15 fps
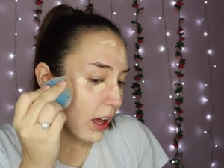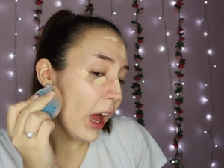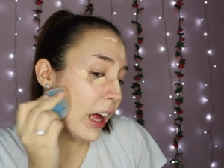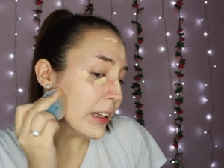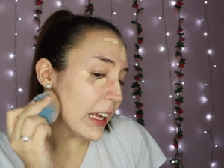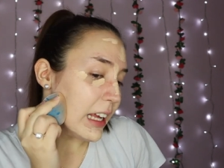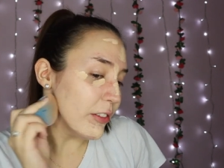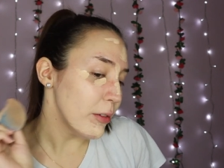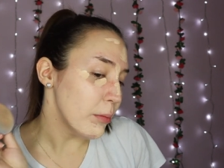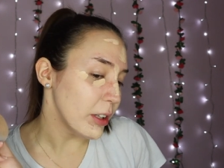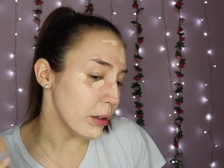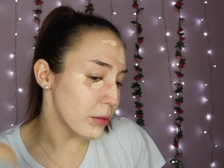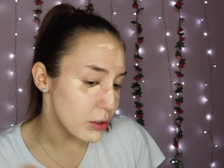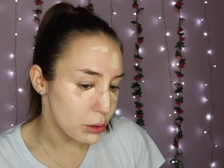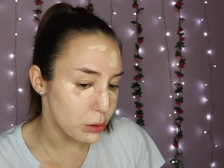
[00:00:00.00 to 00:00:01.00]
And even when
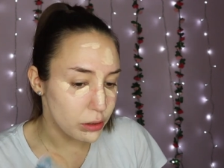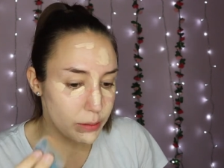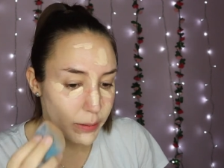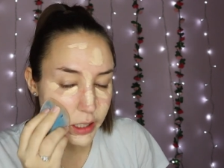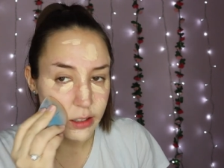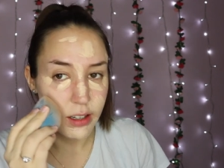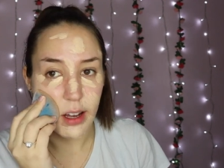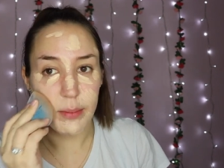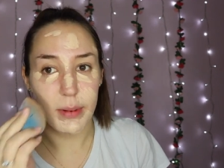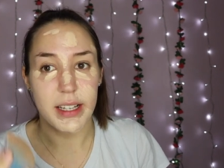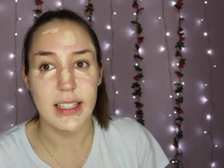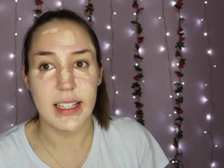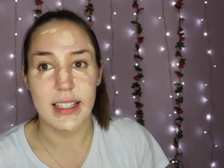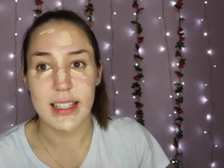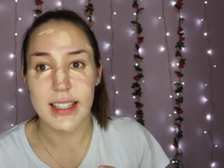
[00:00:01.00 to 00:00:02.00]
I was taught about
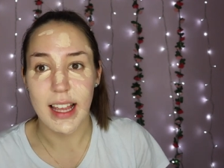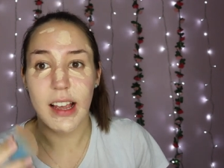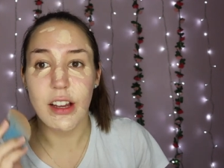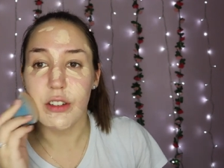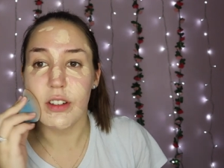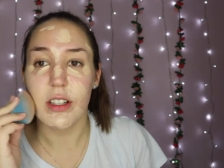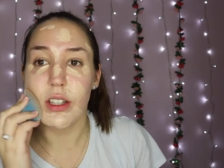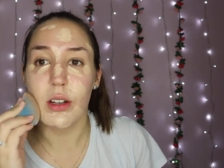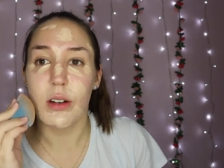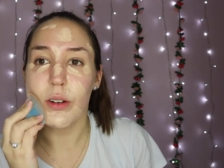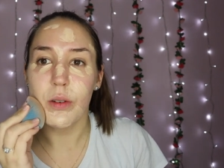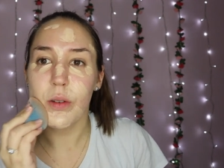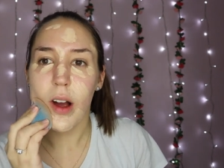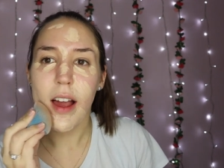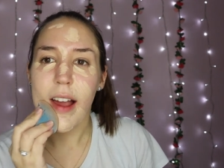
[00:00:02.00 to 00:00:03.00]
diabetes at secondary
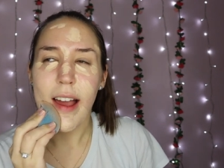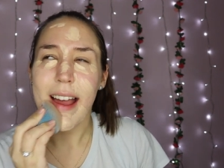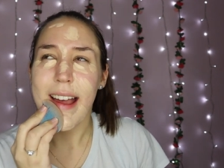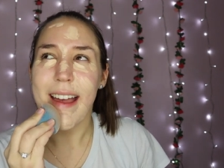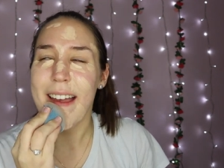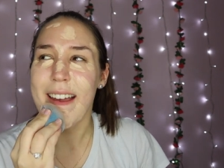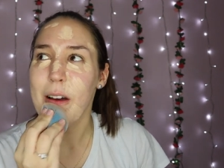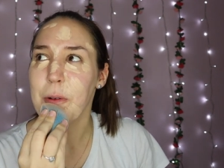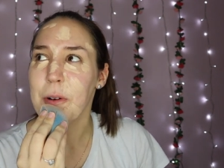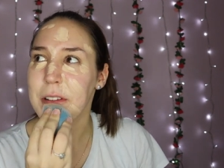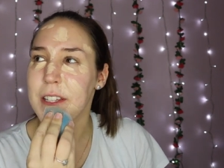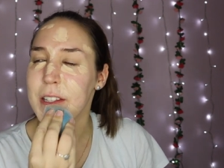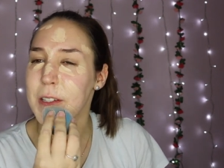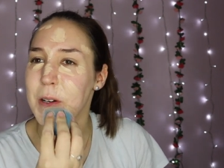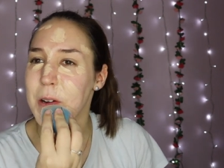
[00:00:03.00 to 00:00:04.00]
school, it
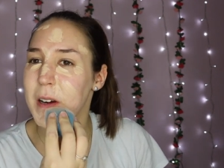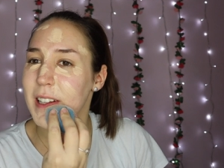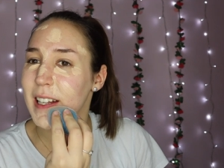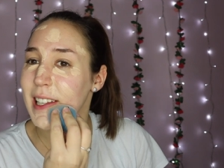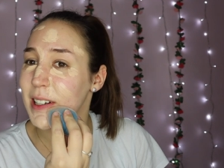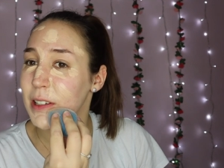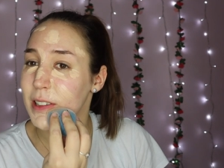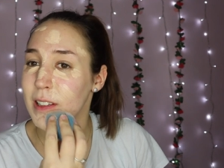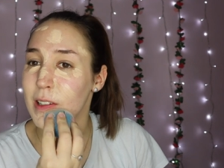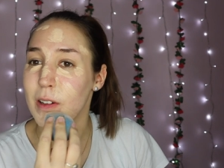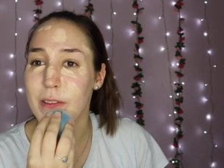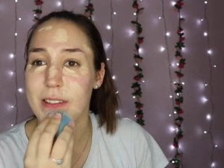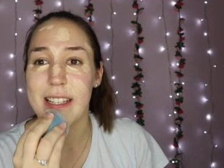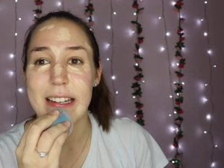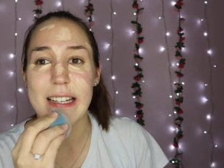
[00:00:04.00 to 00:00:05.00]
wasn't taught in a lot
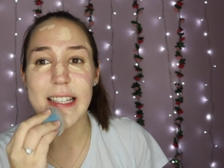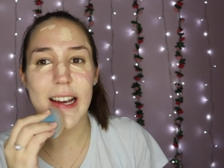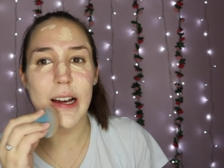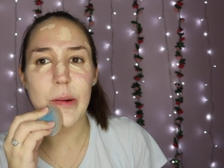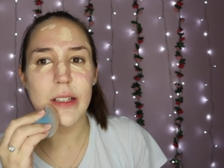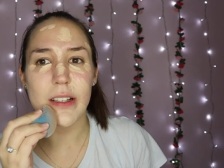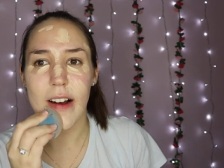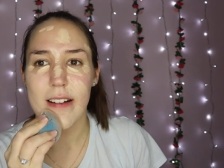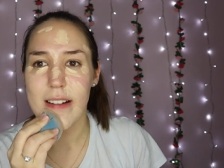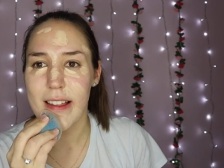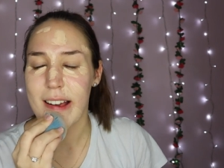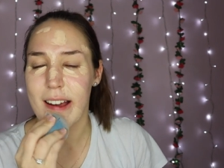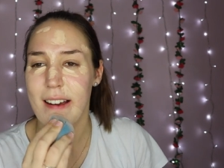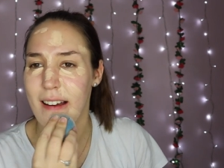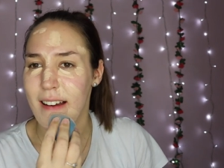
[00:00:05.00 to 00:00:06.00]
of detail. It's kind of
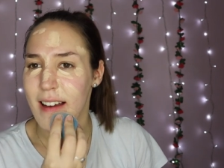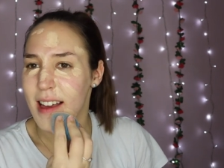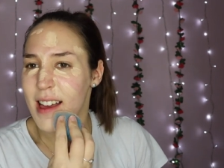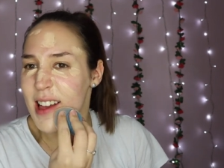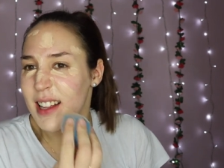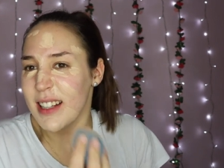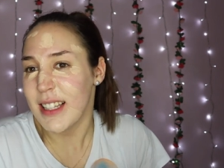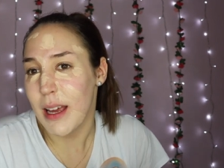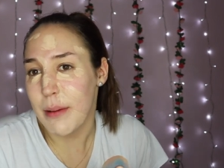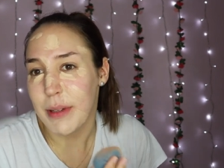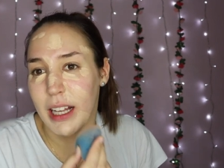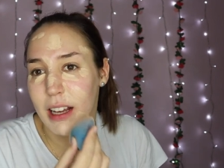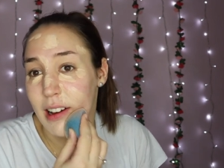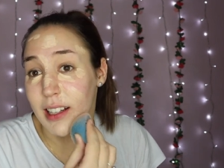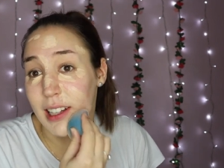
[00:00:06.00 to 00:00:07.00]
like a 10
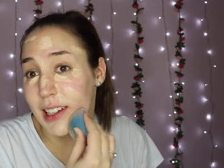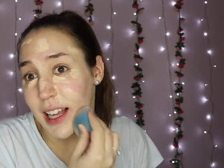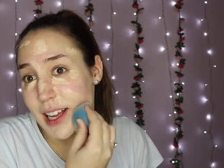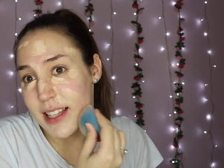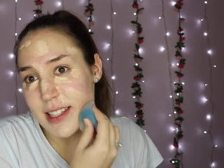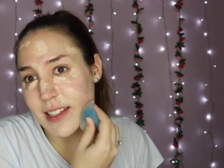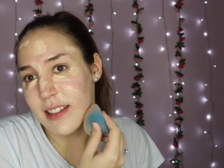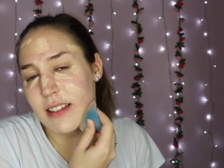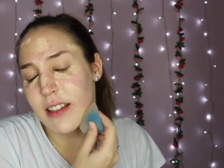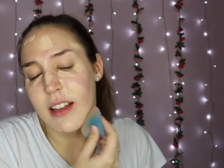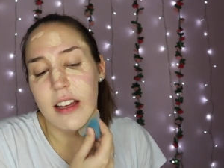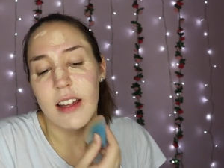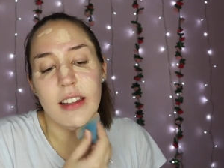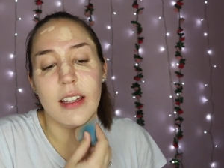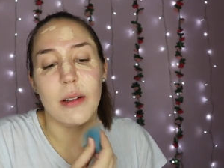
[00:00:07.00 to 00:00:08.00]
minute kind of lesson
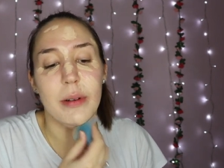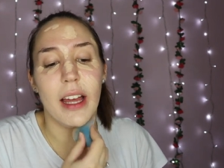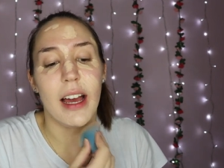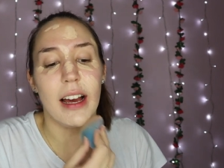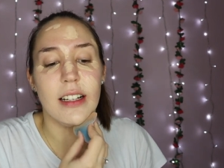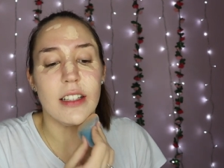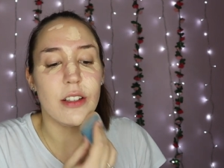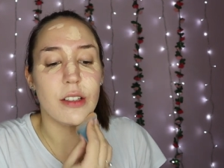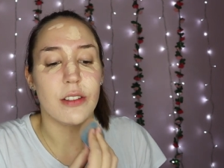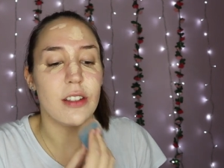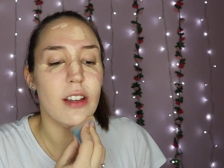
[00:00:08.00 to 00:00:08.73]
that we had on